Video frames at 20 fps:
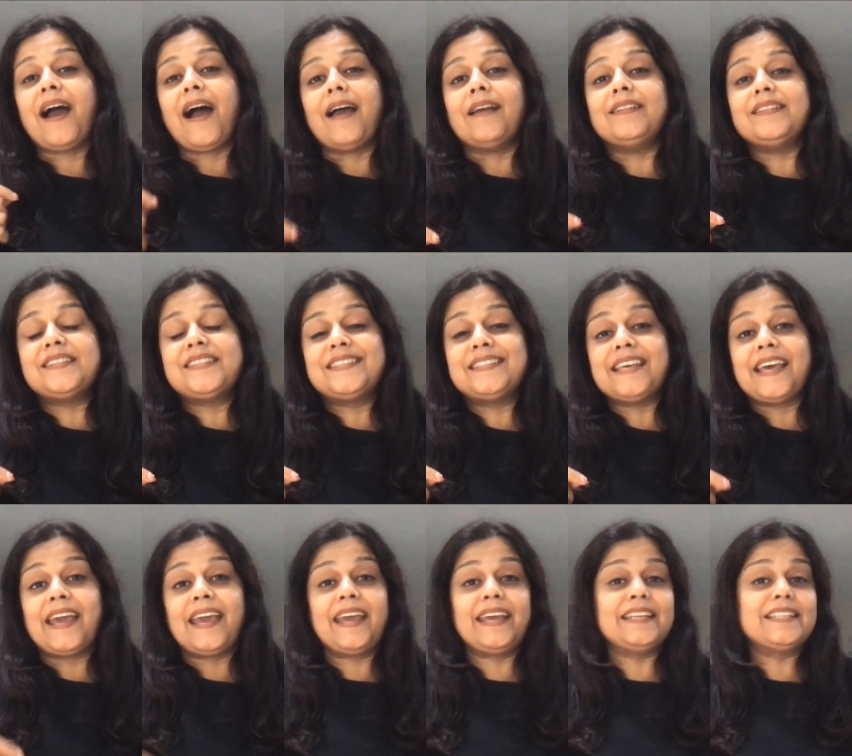I'll
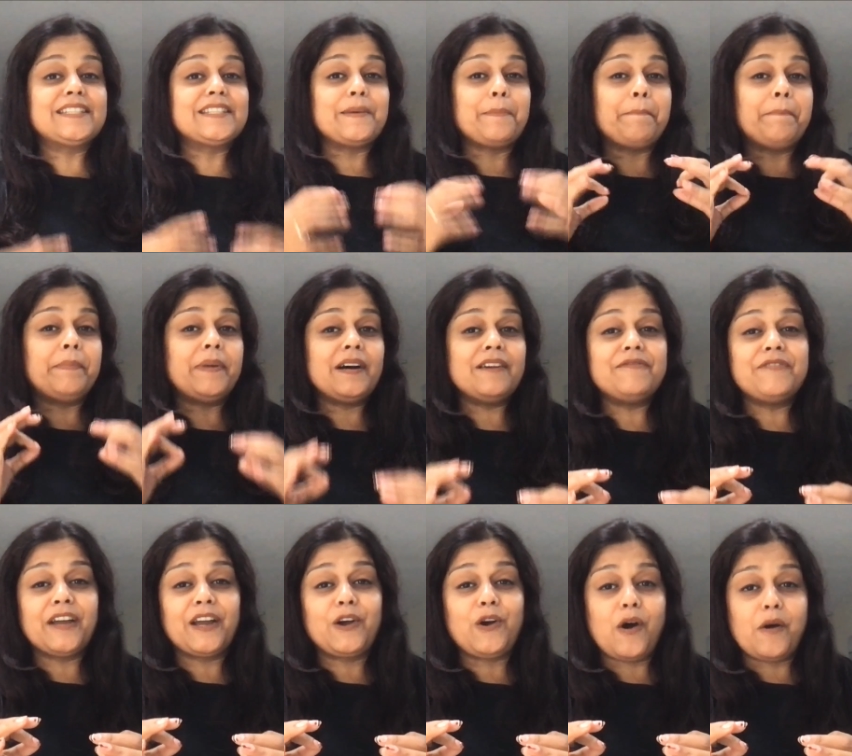say it's a
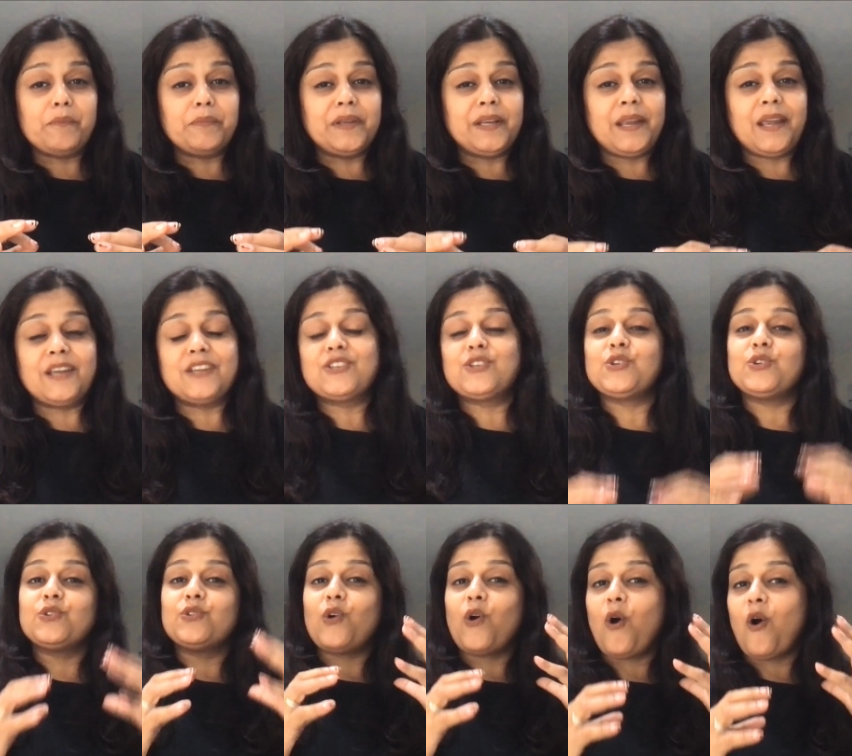perfect
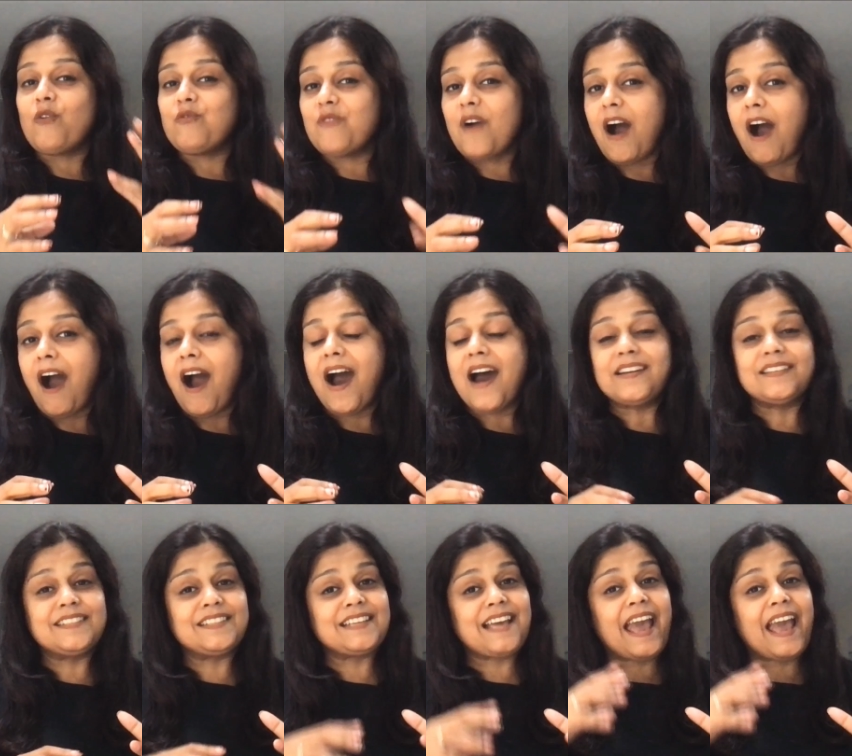combination of art